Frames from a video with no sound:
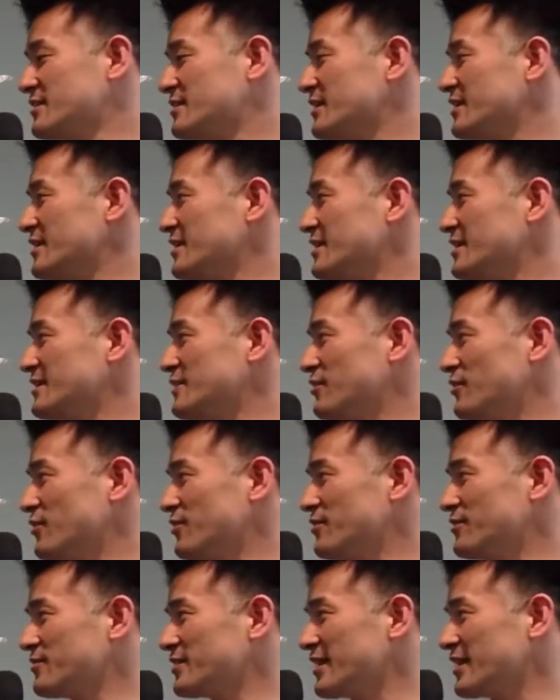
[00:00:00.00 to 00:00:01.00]

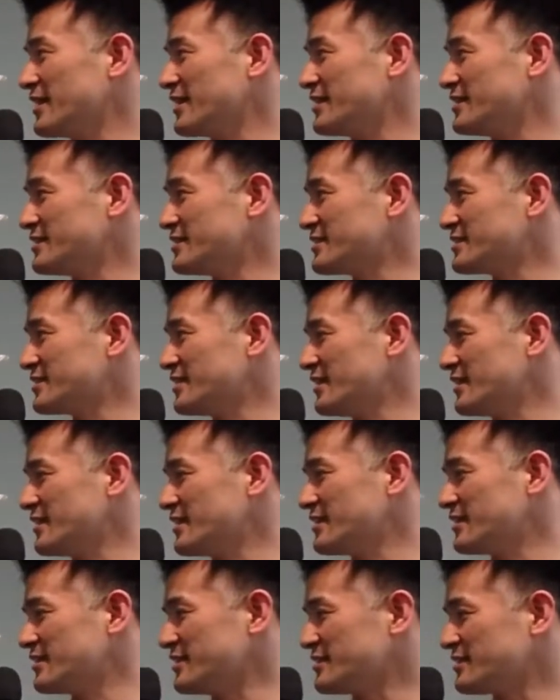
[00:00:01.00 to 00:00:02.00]
and
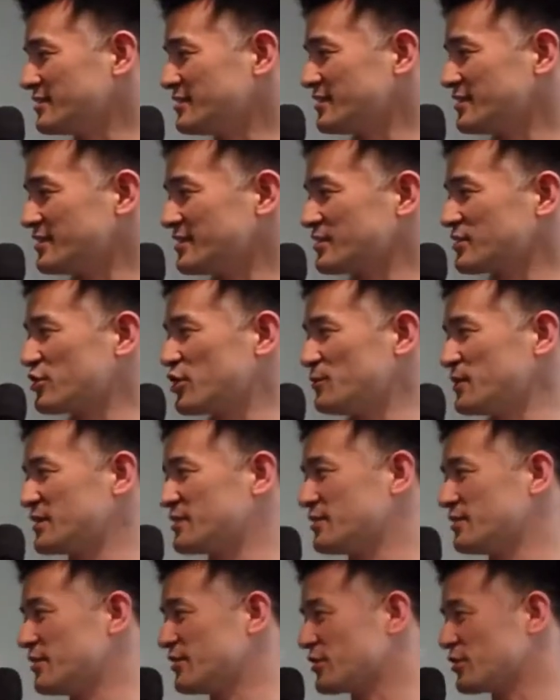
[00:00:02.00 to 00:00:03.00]
this is a
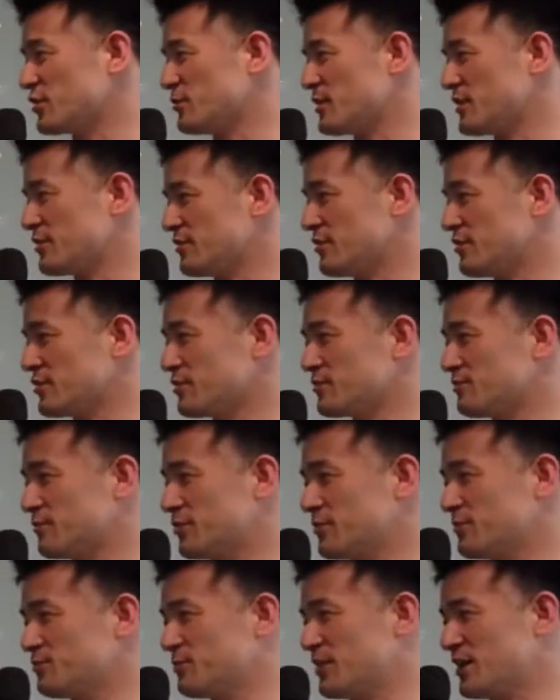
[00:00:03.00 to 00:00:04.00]
commit log
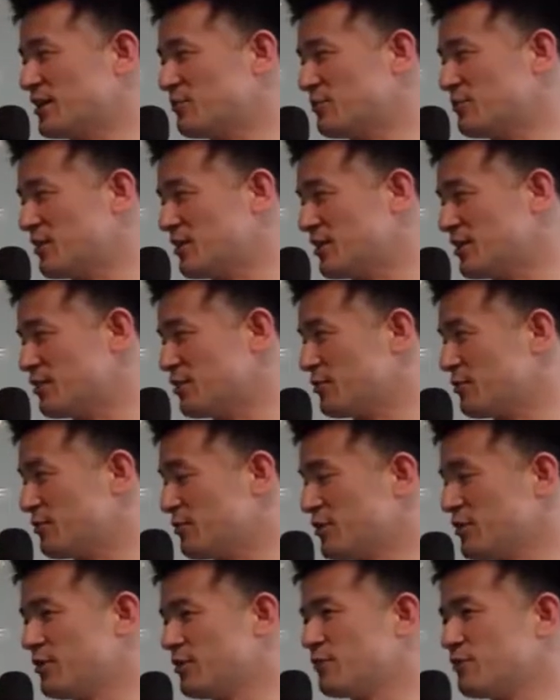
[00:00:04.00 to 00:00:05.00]

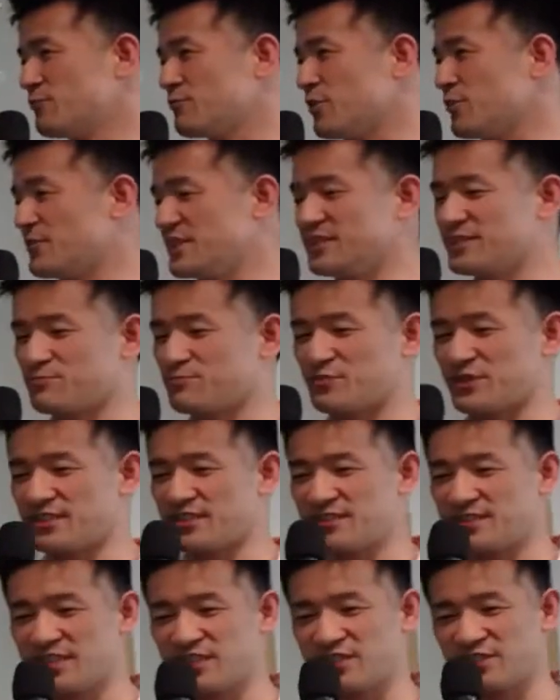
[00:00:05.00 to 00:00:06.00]
from this
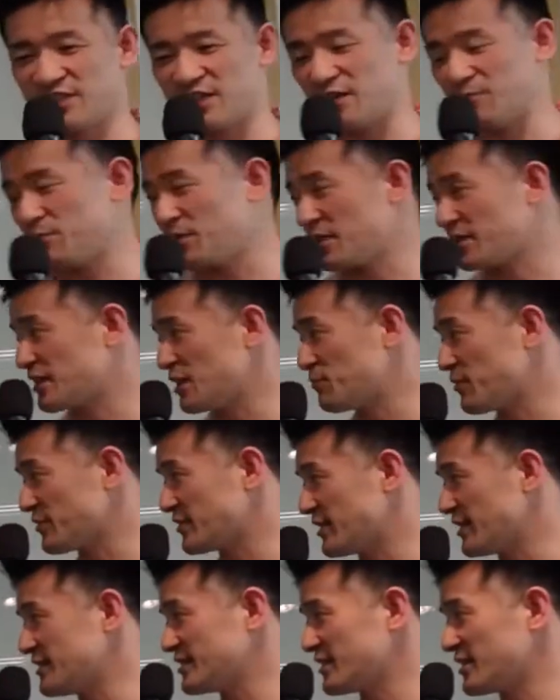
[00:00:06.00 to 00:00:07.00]
presentation app a couple of
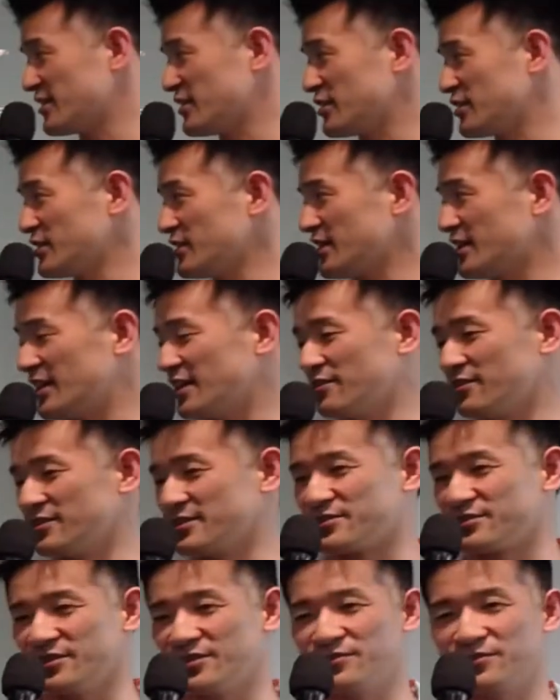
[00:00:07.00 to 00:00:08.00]
days ago. I
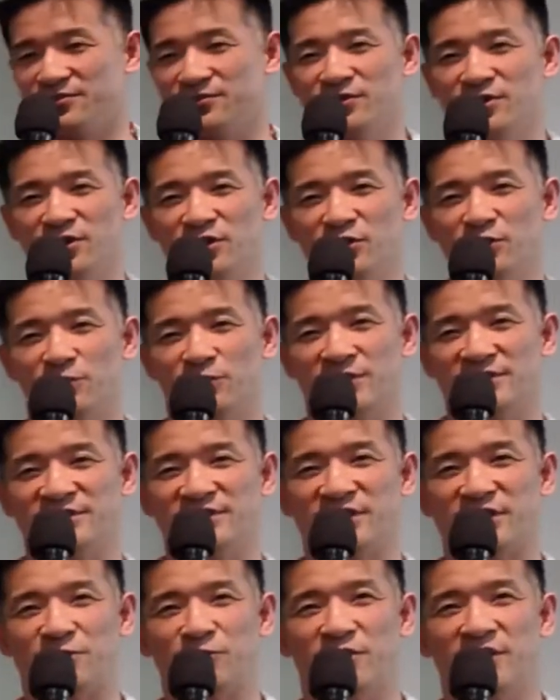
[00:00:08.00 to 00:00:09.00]
was
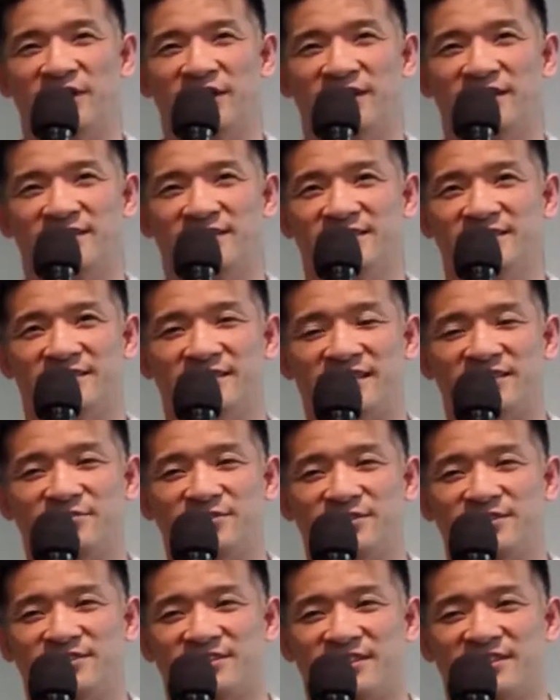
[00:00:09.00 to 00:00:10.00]
wondering why this thing
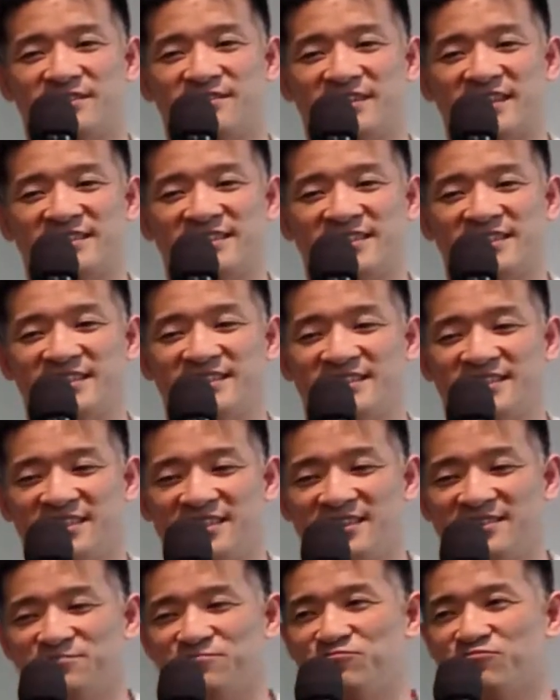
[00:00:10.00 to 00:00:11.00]
was
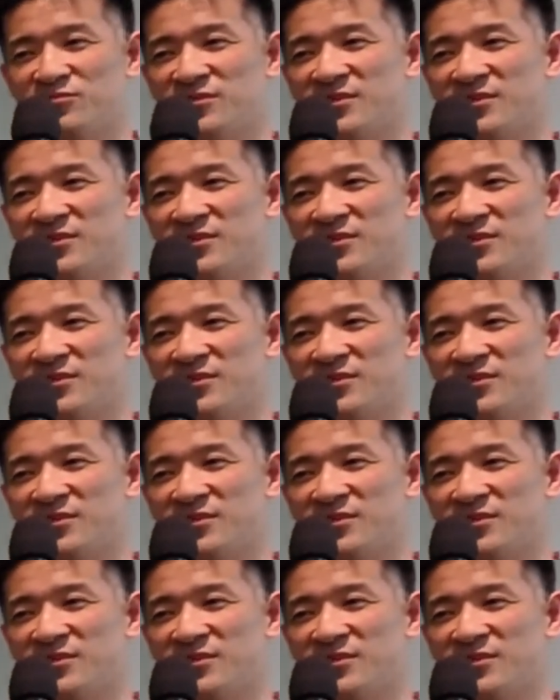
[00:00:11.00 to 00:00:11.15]
crashing